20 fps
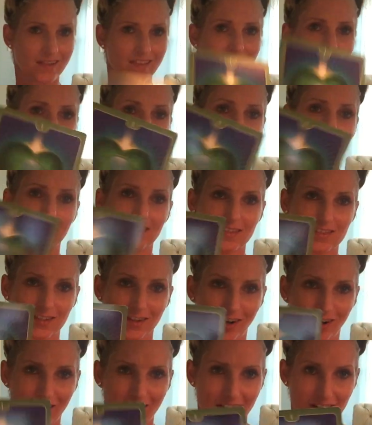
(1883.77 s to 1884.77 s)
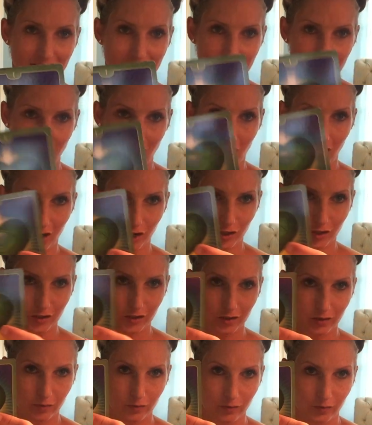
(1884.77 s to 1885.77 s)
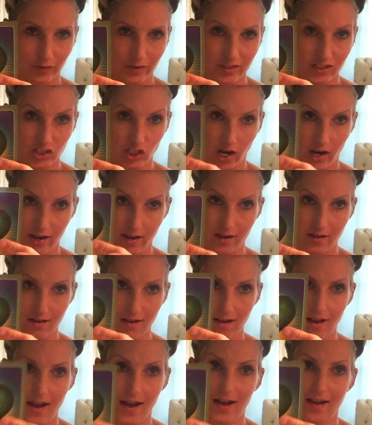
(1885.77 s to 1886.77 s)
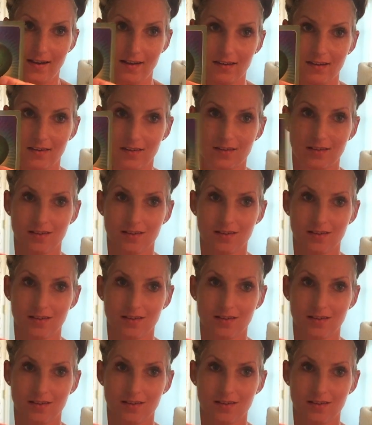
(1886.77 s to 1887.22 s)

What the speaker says: and then this card has a heart with a giant eye.